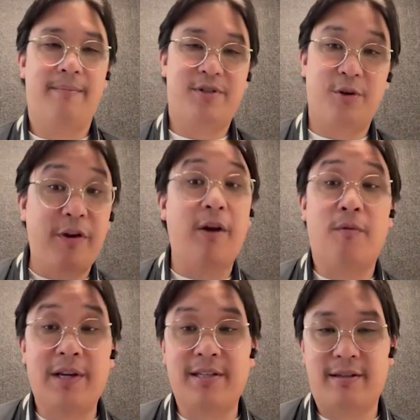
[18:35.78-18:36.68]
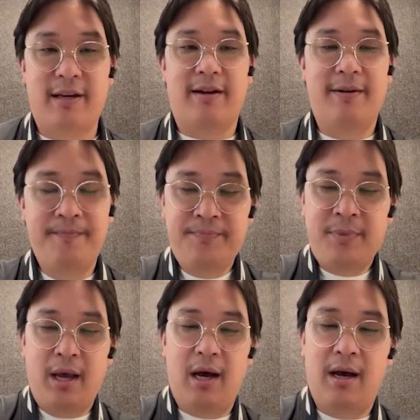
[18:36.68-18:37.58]
so very recent
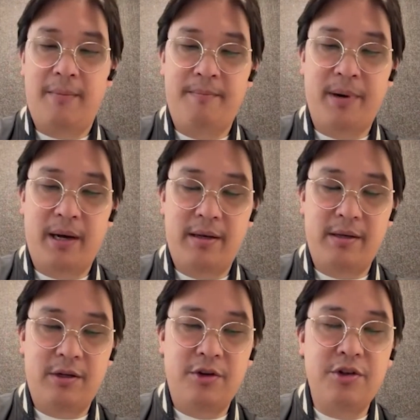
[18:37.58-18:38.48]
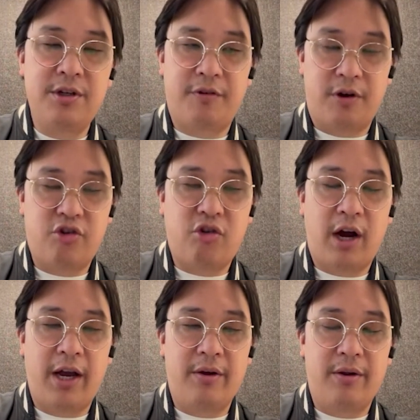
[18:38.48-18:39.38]
data, but usually for a
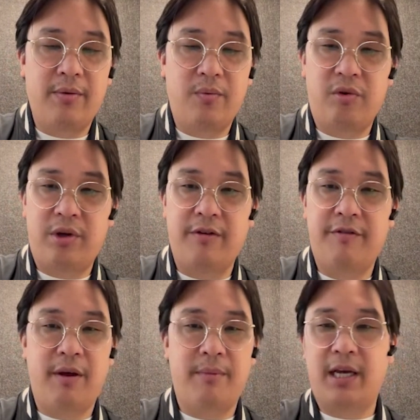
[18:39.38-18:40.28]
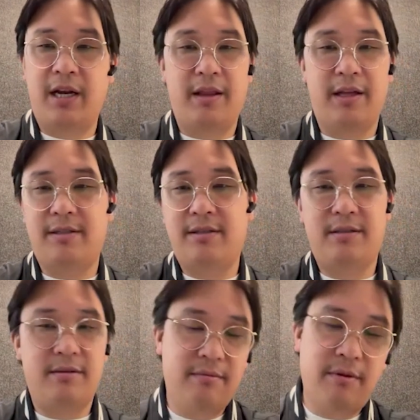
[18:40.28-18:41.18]
trial we'll give them data
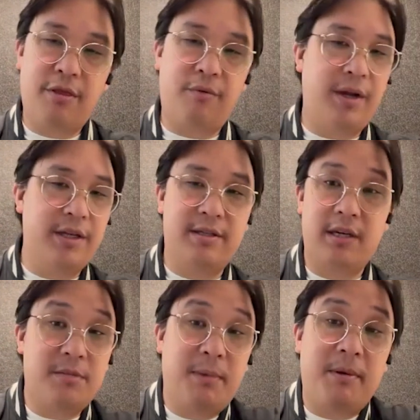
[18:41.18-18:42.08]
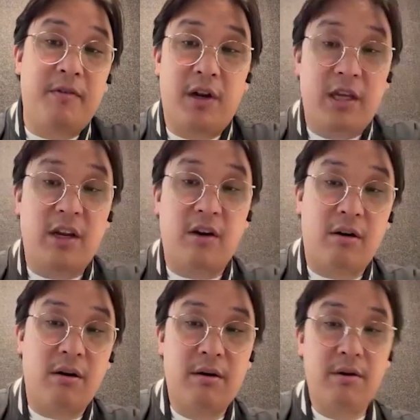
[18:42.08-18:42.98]
that's 3, 6, maybe even a
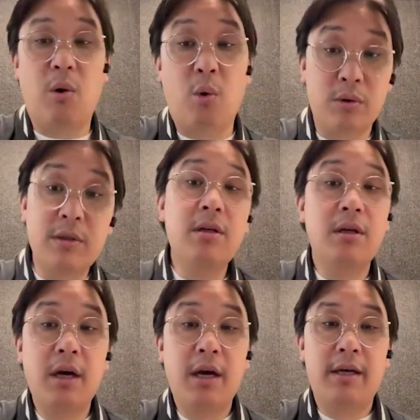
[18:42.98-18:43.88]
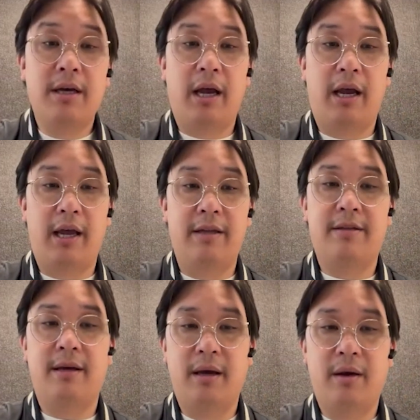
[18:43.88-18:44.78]
year old. And
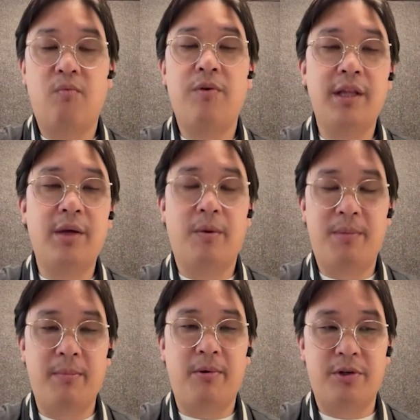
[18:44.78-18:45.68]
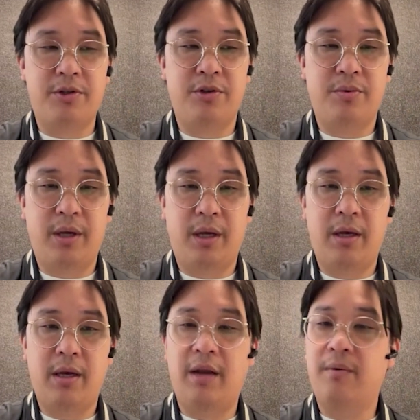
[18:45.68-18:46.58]
really what people are
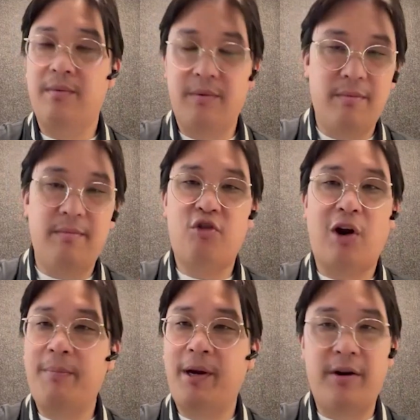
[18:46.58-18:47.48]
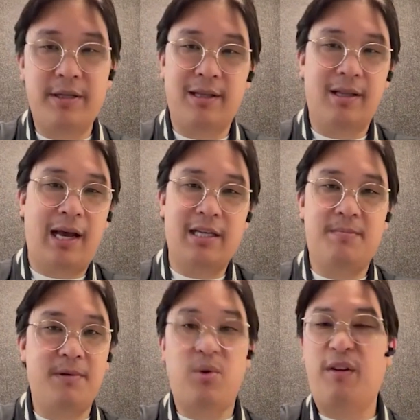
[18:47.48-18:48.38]
doing, and trial periods
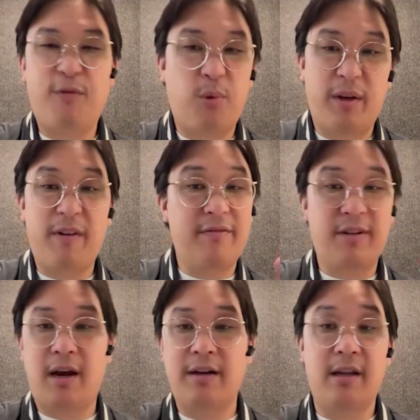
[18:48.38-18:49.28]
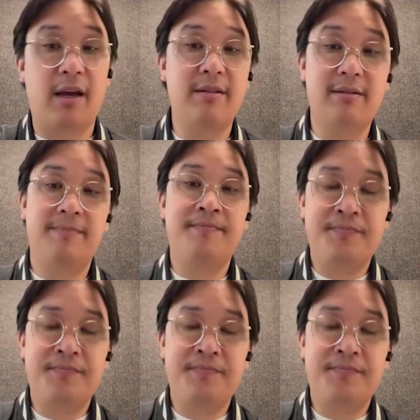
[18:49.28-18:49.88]
last between 45 to 90 days.